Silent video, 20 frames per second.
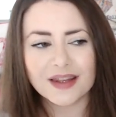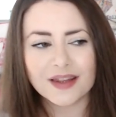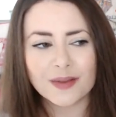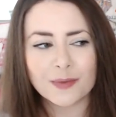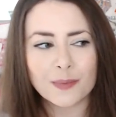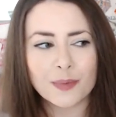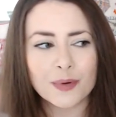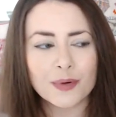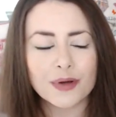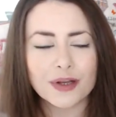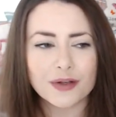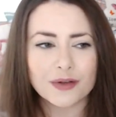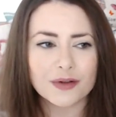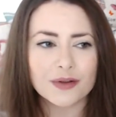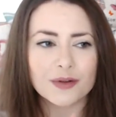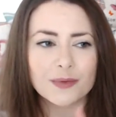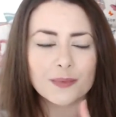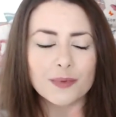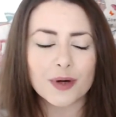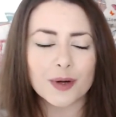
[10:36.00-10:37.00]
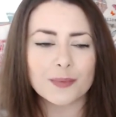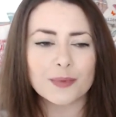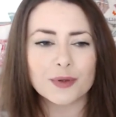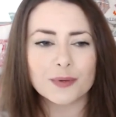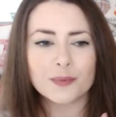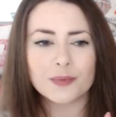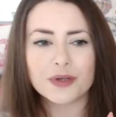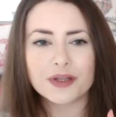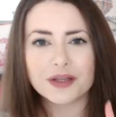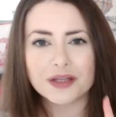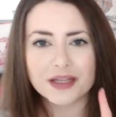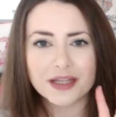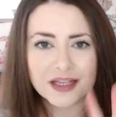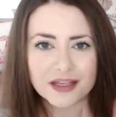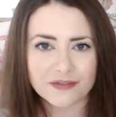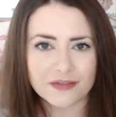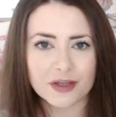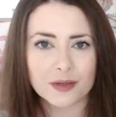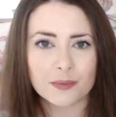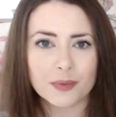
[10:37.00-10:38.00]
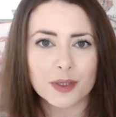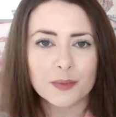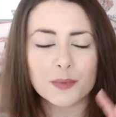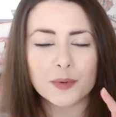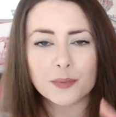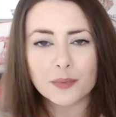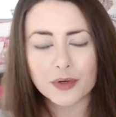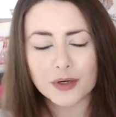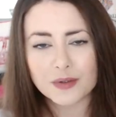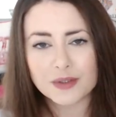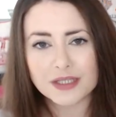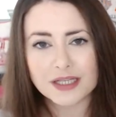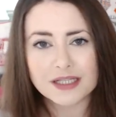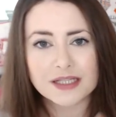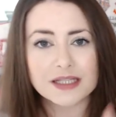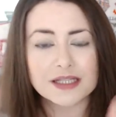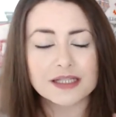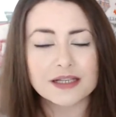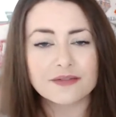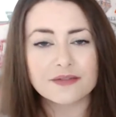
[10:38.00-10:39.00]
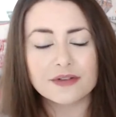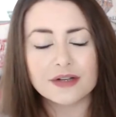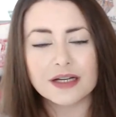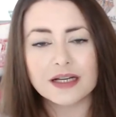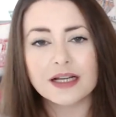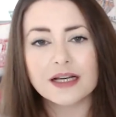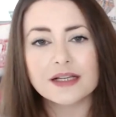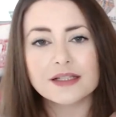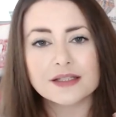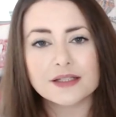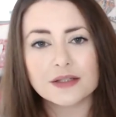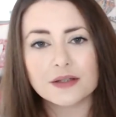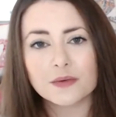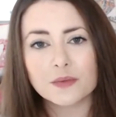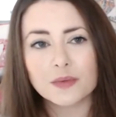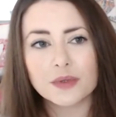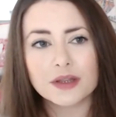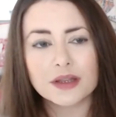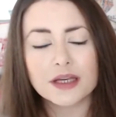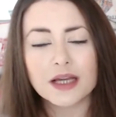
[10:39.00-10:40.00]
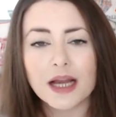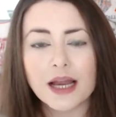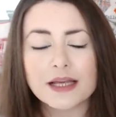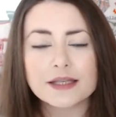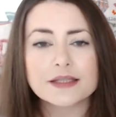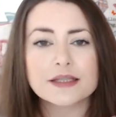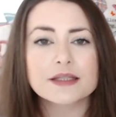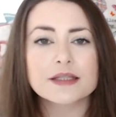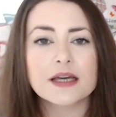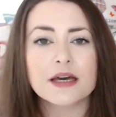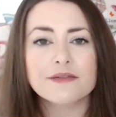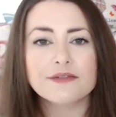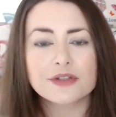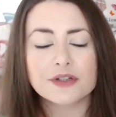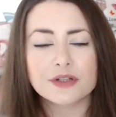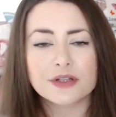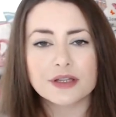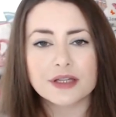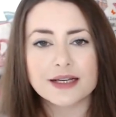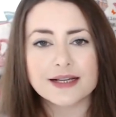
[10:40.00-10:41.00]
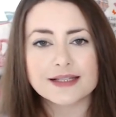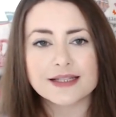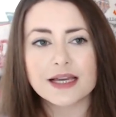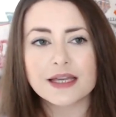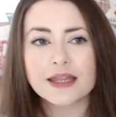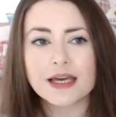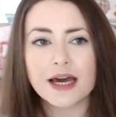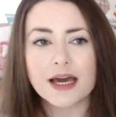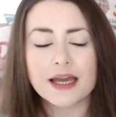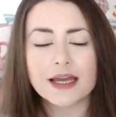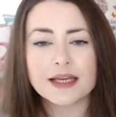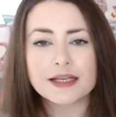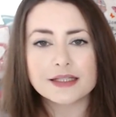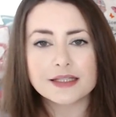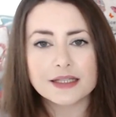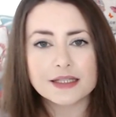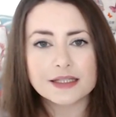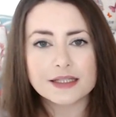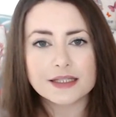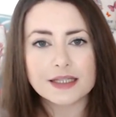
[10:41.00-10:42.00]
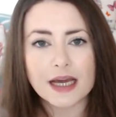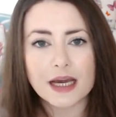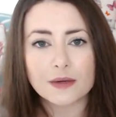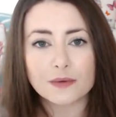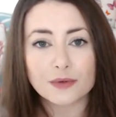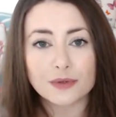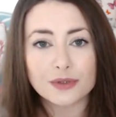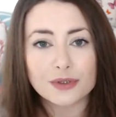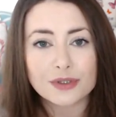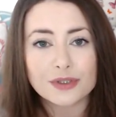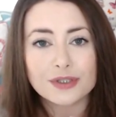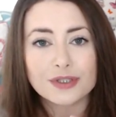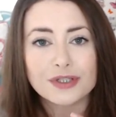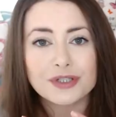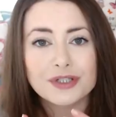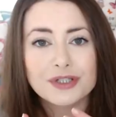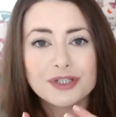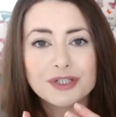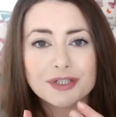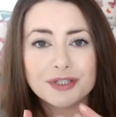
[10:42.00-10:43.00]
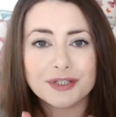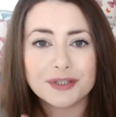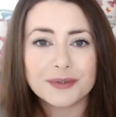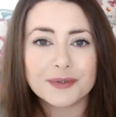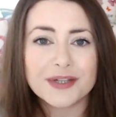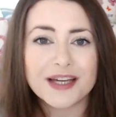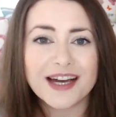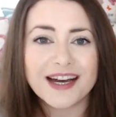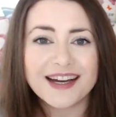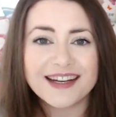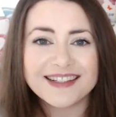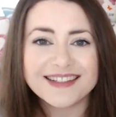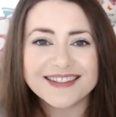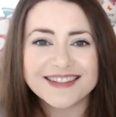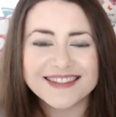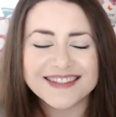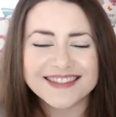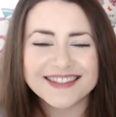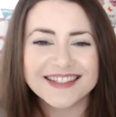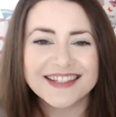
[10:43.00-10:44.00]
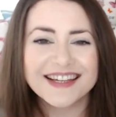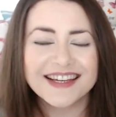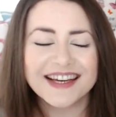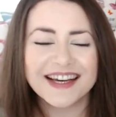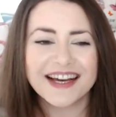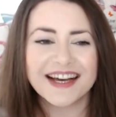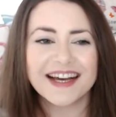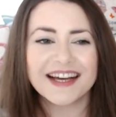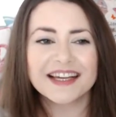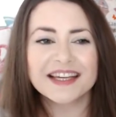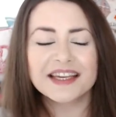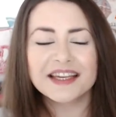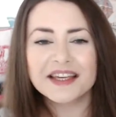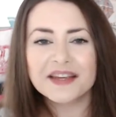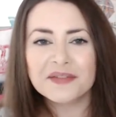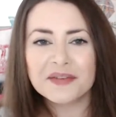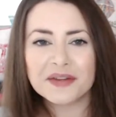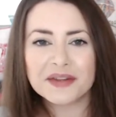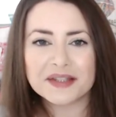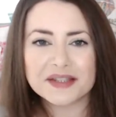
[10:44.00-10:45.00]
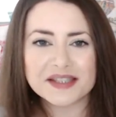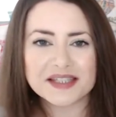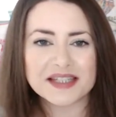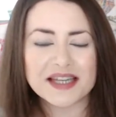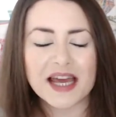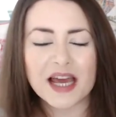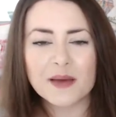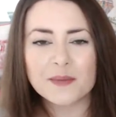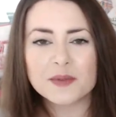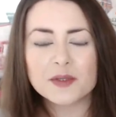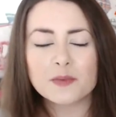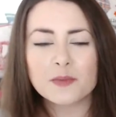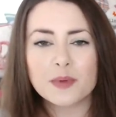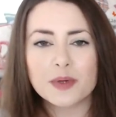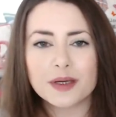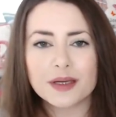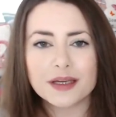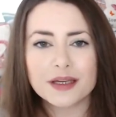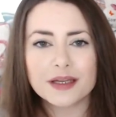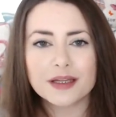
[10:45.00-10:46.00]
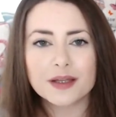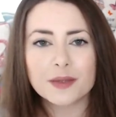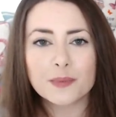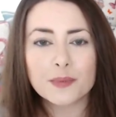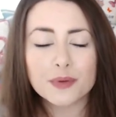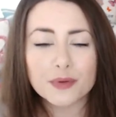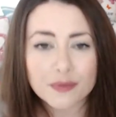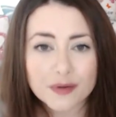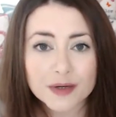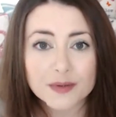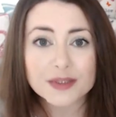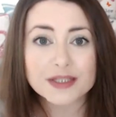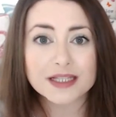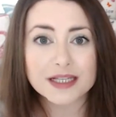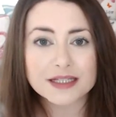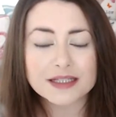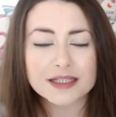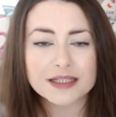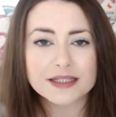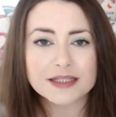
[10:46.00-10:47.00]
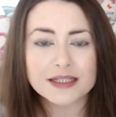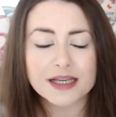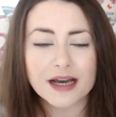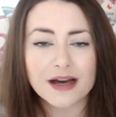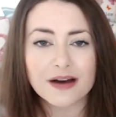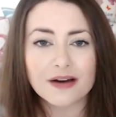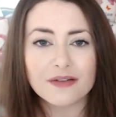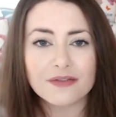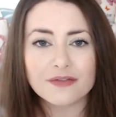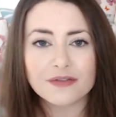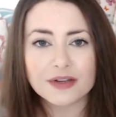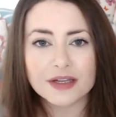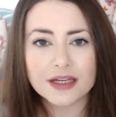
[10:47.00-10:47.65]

the problem with giving people processes, I've realised with the classes that I've done and things like that, is it's down to you guys. I can give you the steps, but the process itself